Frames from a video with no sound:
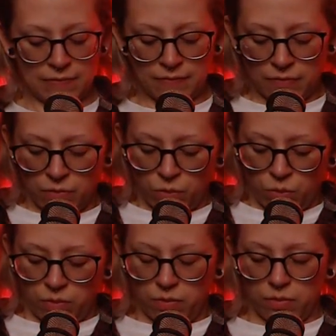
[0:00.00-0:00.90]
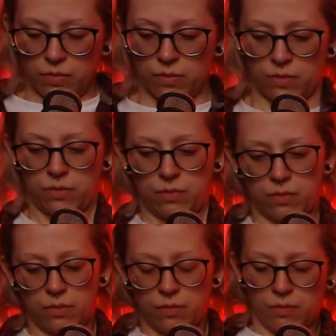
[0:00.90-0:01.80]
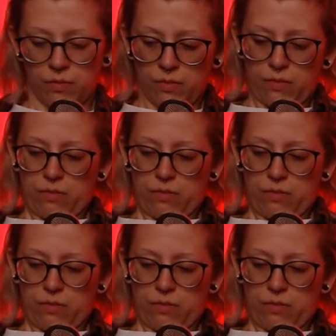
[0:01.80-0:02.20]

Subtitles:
No words are spoken by the person on screen.